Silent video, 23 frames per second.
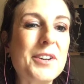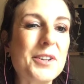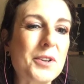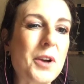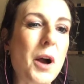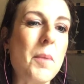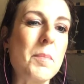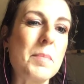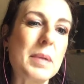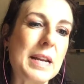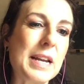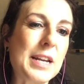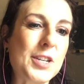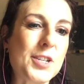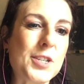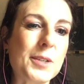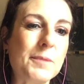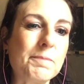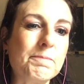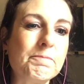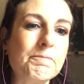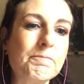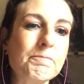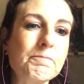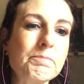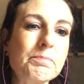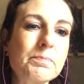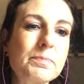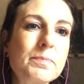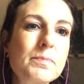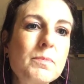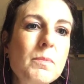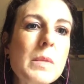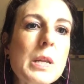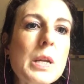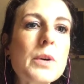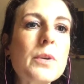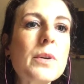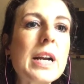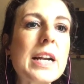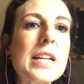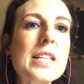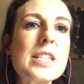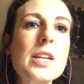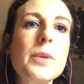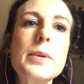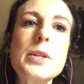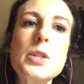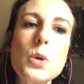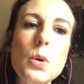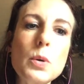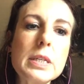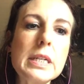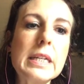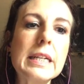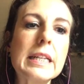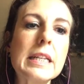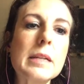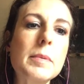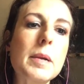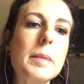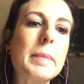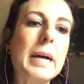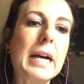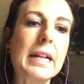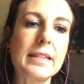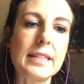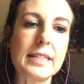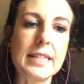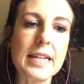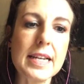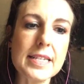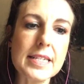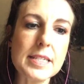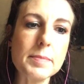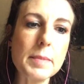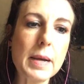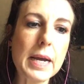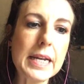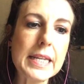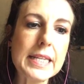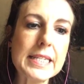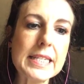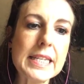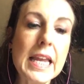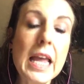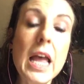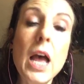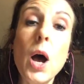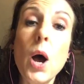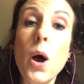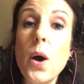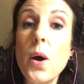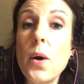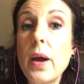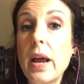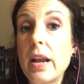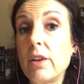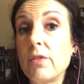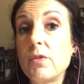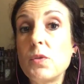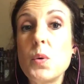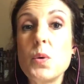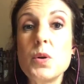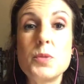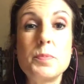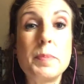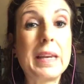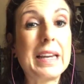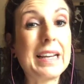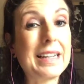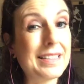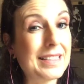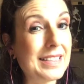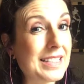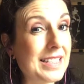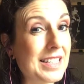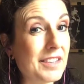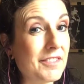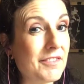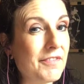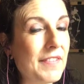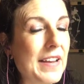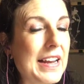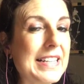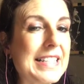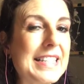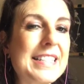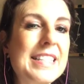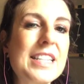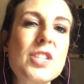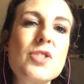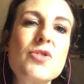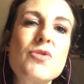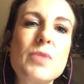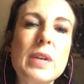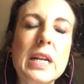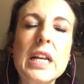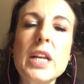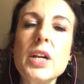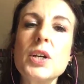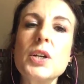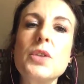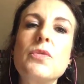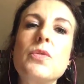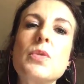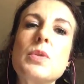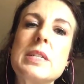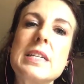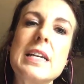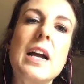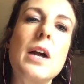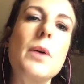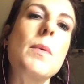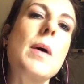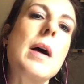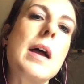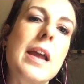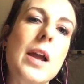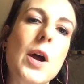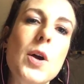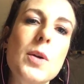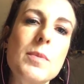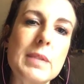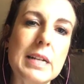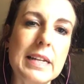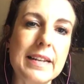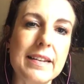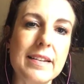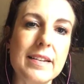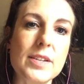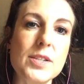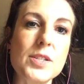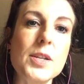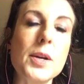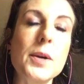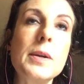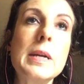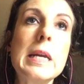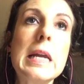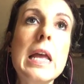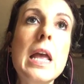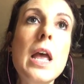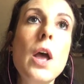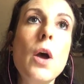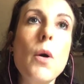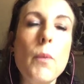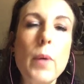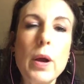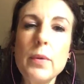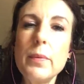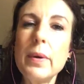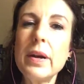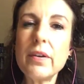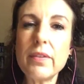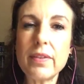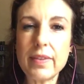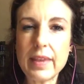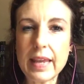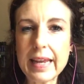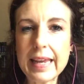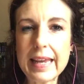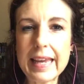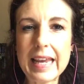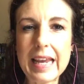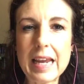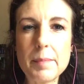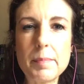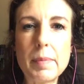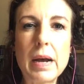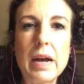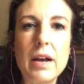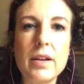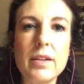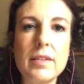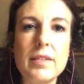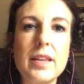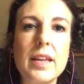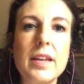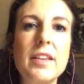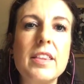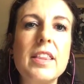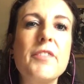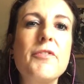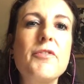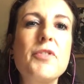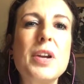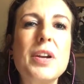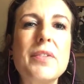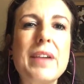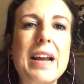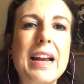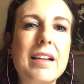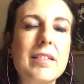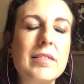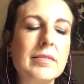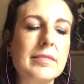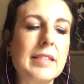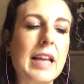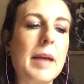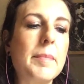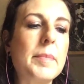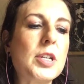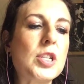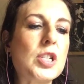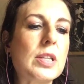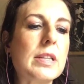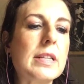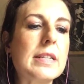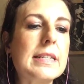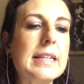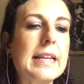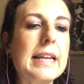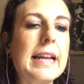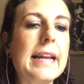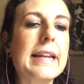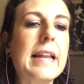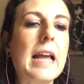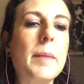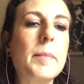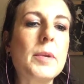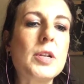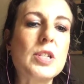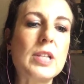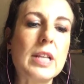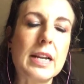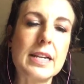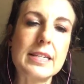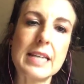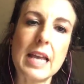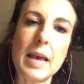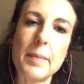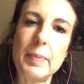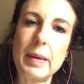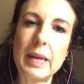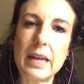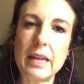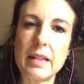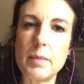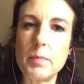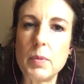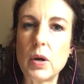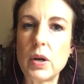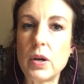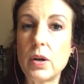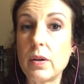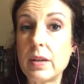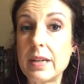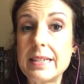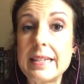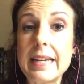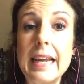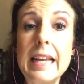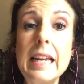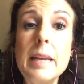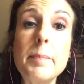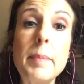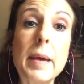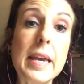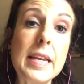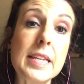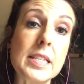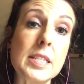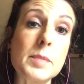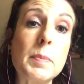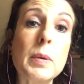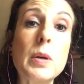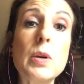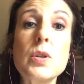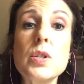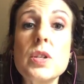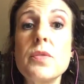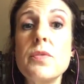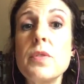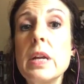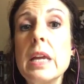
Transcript: combination. All right, so we talked a little bit about the dust mites. Oh, and of course, being a disinfectant, it's really good for DIY home cleaners. So when we're thinking about the free radical damage and the DNA damage that is happening in the body on a daily basis because of